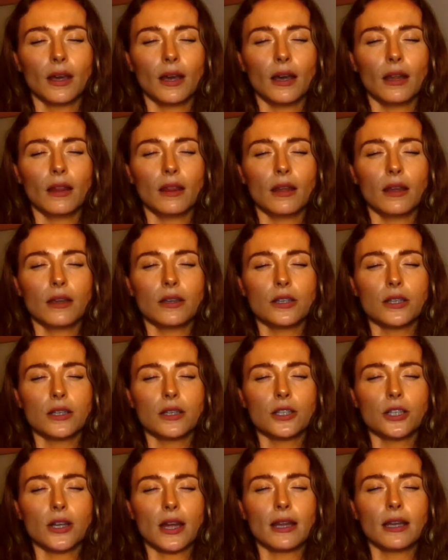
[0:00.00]
And then
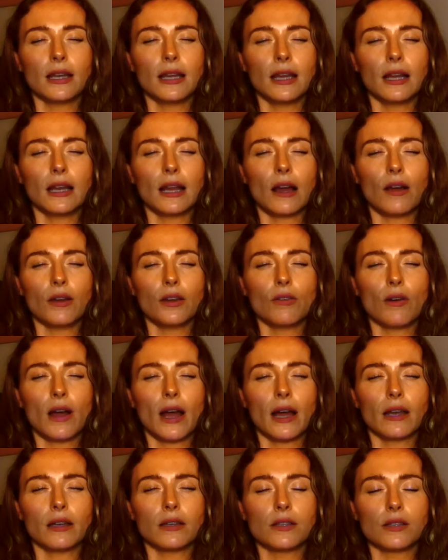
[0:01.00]
just gently allow your
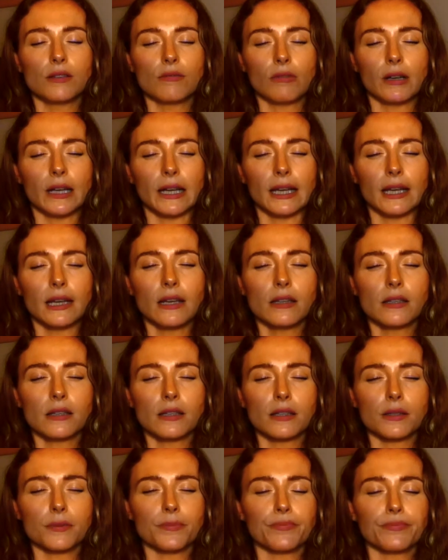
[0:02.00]
hand to
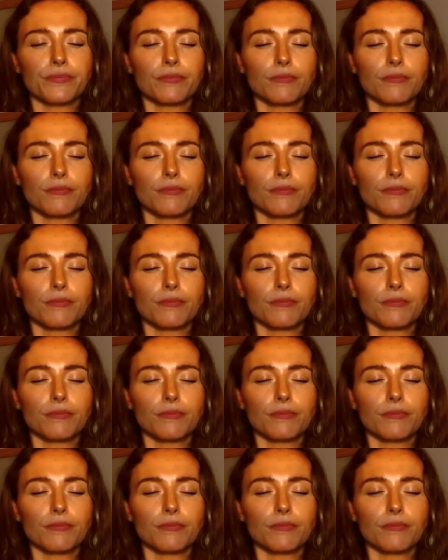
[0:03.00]
release.